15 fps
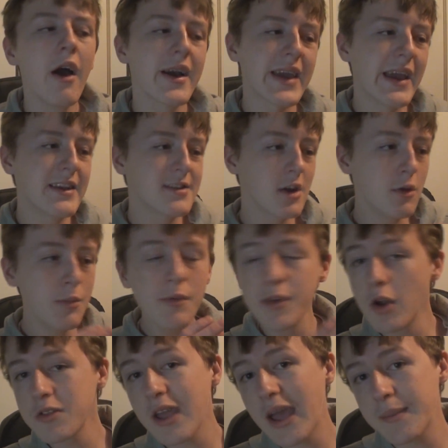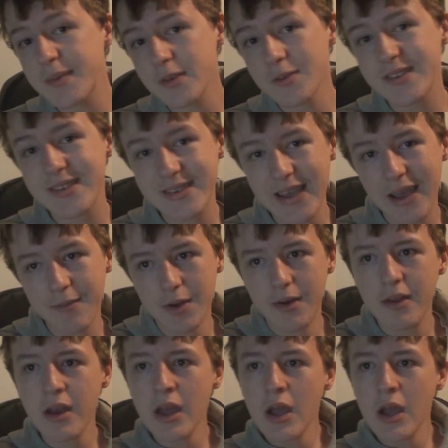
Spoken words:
Okay, so moving on to episode 7,